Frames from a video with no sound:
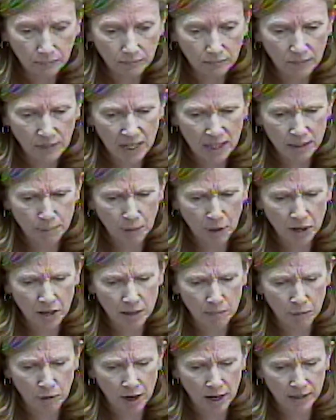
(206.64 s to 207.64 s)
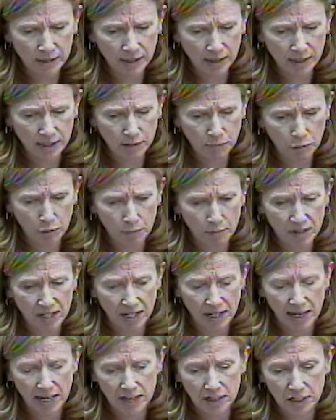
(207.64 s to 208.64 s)
As part of the process, we'll be
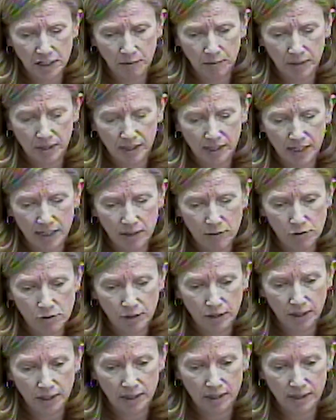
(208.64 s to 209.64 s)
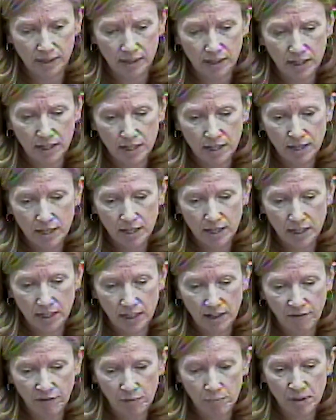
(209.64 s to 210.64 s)
engaging with stakeholders, and
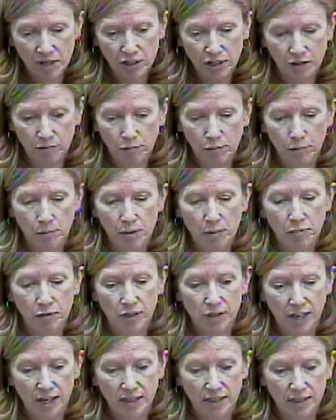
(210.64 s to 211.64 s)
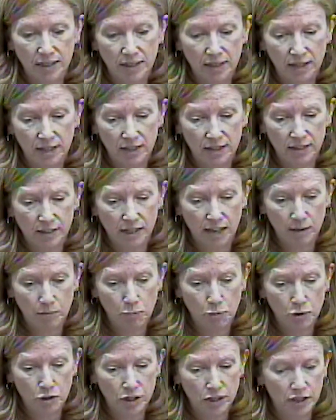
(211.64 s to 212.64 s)
information will be presented to the Select
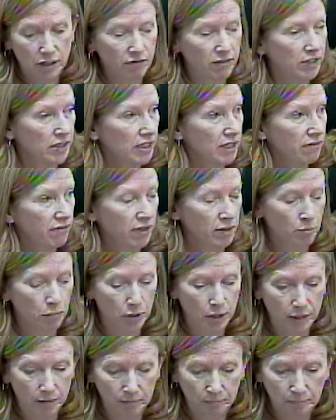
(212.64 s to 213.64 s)
Board to receive input.